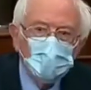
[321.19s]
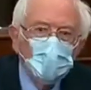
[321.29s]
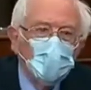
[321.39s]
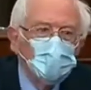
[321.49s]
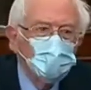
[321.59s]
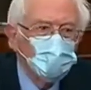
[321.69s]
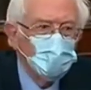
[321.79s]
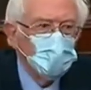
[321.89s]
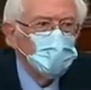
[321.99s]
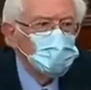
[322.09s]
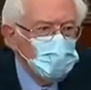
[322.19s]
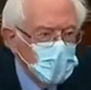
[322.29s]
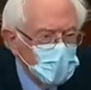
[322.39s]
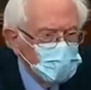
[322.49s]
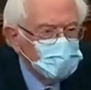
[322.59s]
country
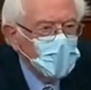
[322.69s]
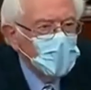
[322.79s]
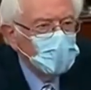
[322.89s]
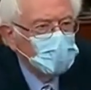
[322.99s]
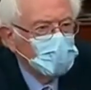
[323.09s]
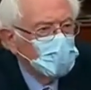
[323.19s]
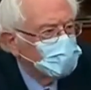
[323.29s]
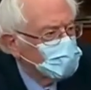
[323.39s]
means anything, if